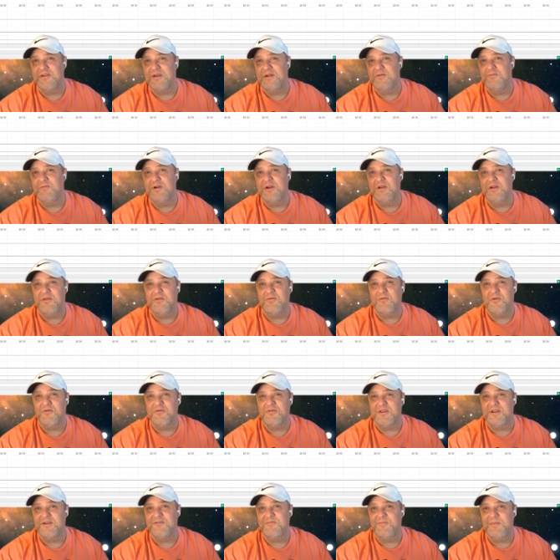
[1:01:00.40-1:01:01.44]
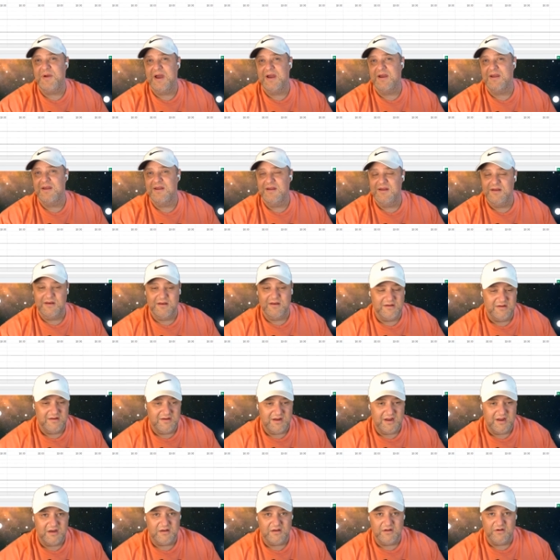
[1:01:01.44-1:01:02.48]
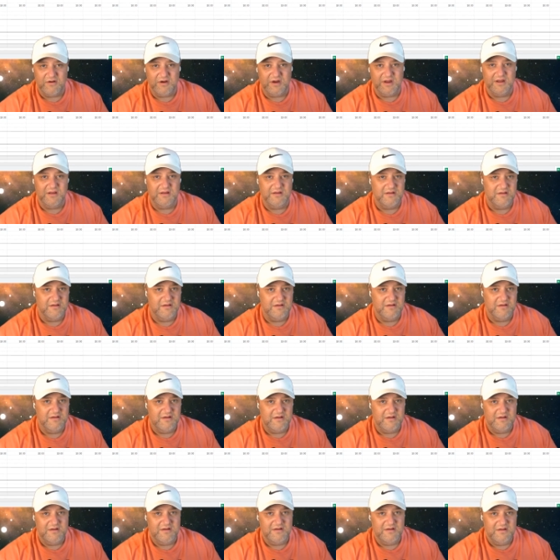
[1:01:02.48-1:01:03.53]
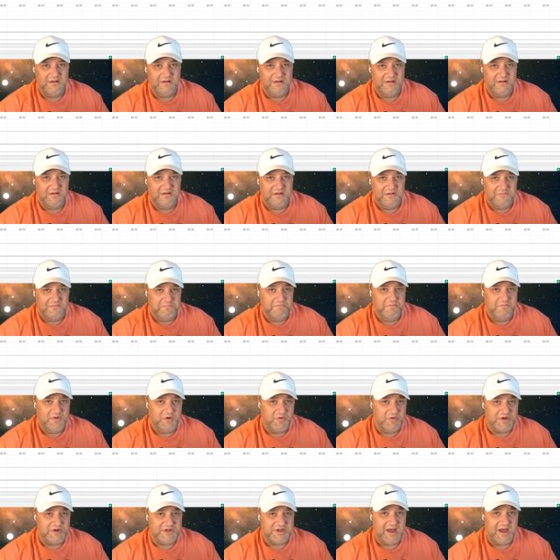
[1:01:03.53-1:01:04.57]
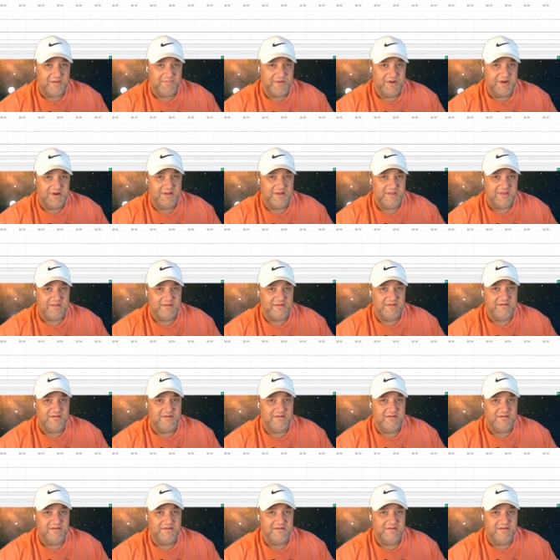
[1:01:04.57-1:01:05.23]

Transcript: And when you throw stuff back in learning, which happens,